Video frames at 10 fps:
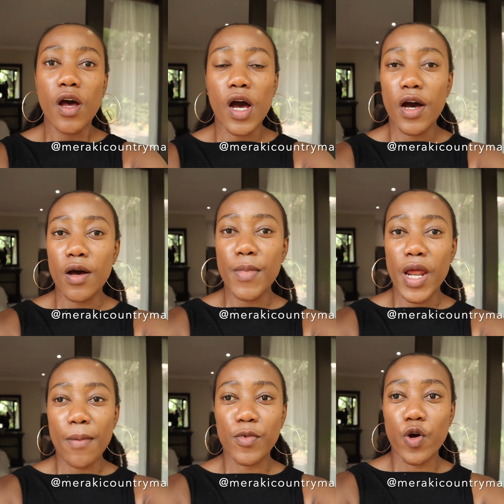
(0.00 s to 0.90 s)

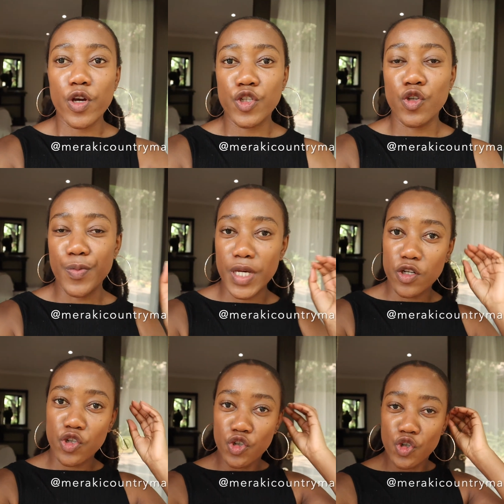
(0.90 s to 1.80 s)
and I'm going to be
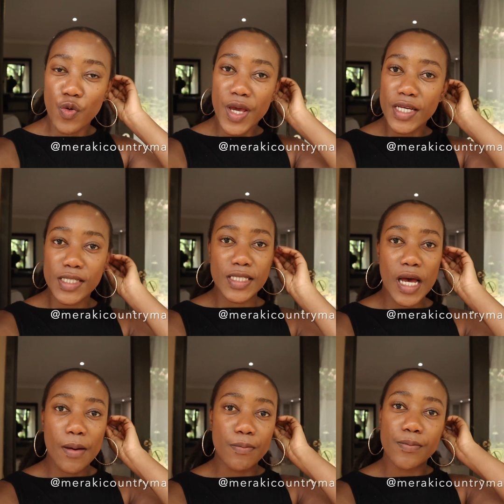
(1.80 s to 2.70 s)
doing
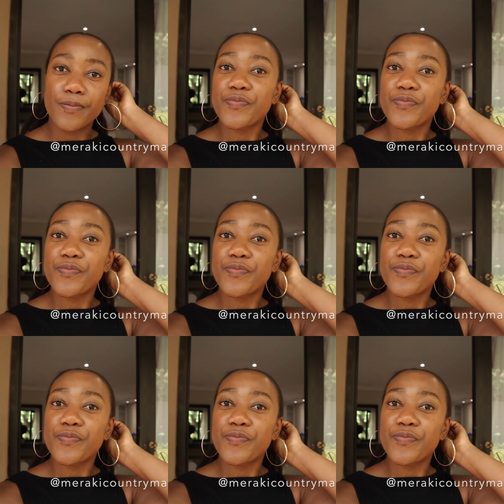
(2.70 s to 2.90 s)
some